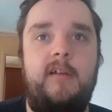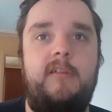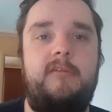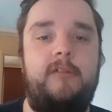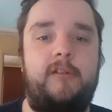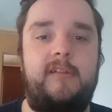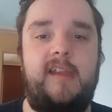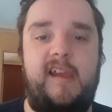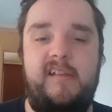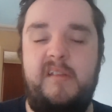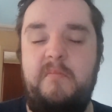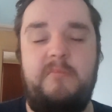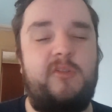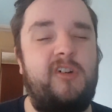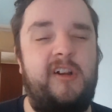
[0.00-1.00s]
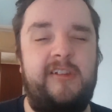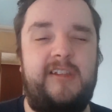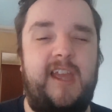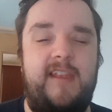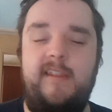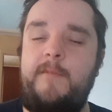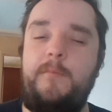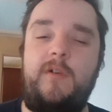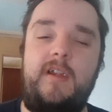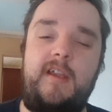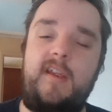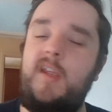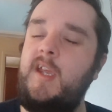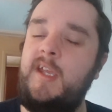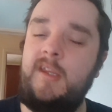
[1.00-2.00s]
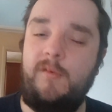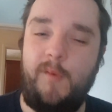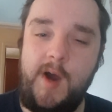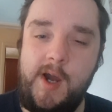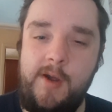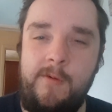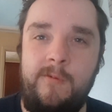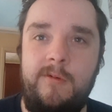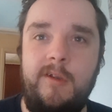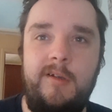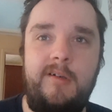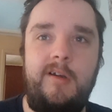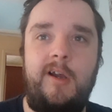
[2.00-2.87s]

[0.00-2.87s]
just getting them, trying to get them in the wild.